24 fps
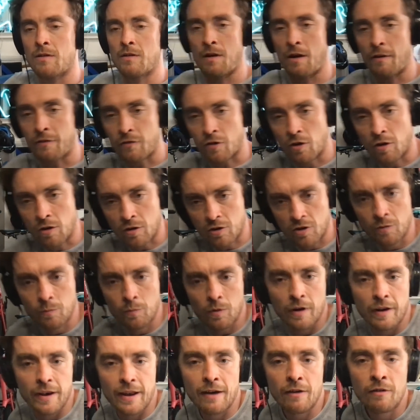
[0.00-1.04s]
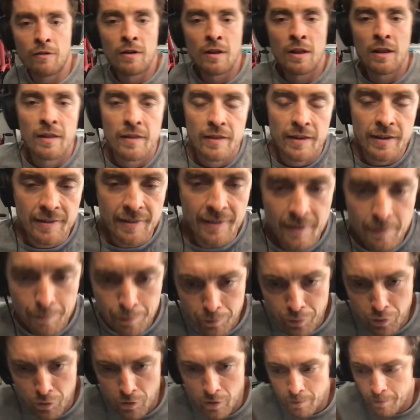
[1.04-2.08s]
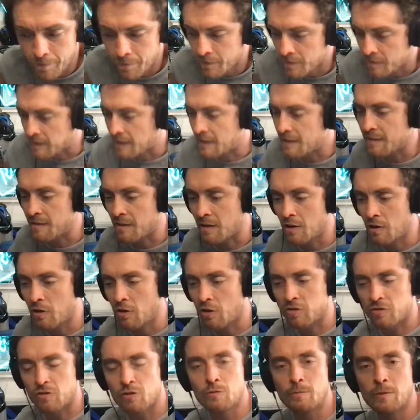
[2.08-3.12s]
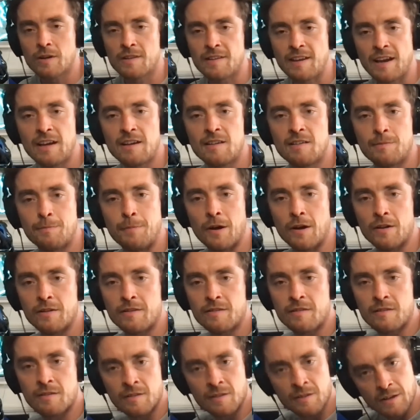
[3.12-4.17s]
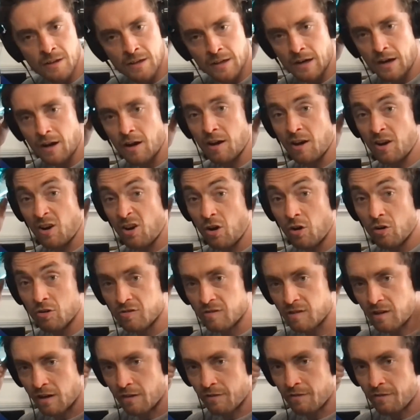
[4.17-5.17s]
I've got a good one now. This is since I lost all my taste buds. I like hot stuff.